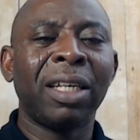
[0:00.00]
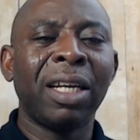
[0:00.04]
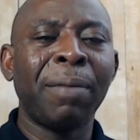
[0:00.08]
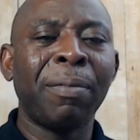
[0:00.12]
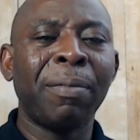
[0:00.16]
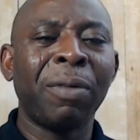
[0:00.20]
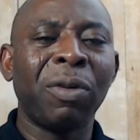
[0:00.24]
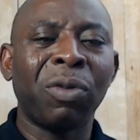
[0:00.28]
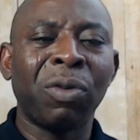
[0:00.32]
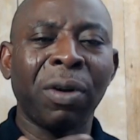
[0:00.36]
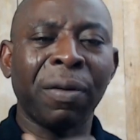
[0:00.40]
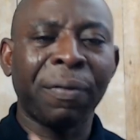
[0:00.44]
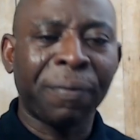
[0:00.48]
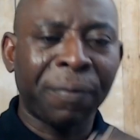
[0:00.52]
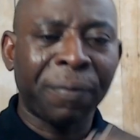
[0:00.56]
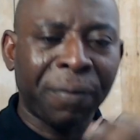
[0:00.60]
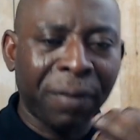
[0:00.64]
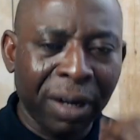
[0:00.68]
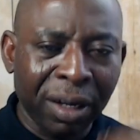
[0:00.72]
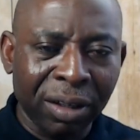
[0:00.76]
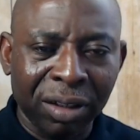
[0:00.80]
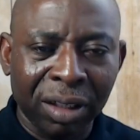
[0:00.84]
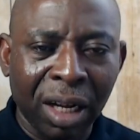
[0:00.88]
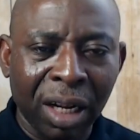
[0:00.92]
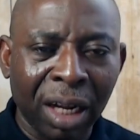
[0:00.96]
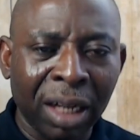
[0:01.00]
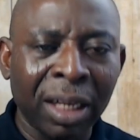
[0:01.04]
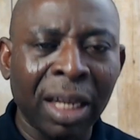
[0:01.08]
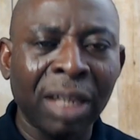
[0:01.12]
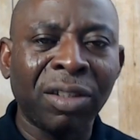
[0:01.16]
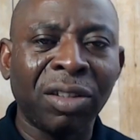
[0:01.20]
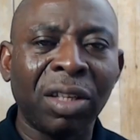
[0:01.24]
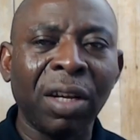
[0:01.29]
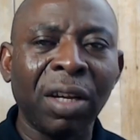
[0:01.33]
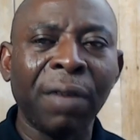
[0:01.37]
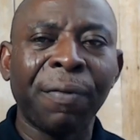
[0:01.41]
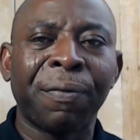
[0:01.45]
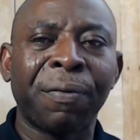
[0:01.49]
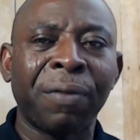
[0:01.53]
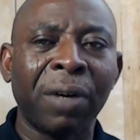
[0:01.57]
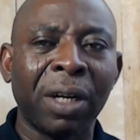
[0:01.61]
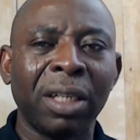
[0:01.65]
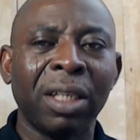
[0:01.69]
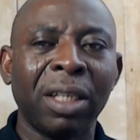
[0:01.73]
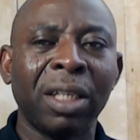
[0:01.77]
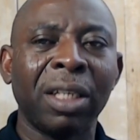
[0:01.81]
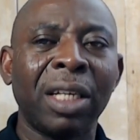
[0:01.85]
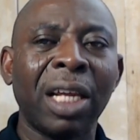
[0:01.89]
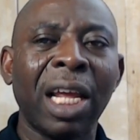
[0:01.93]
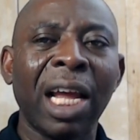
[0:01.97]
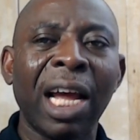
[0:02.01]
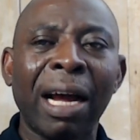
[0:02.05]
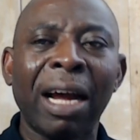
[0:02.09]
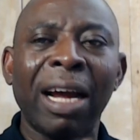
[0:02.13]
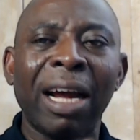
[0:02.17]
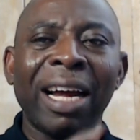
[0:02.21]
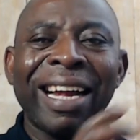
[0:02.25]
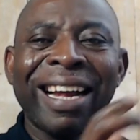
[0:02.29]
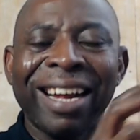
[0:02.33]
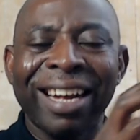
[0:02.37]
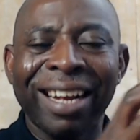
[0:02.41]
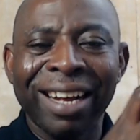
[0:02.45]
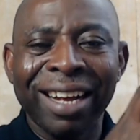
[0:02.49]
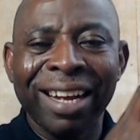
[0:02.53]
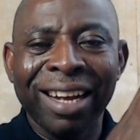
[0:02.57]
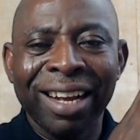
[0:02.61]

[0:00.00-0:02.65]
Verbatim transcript: Let me rephrase that. There's different. They are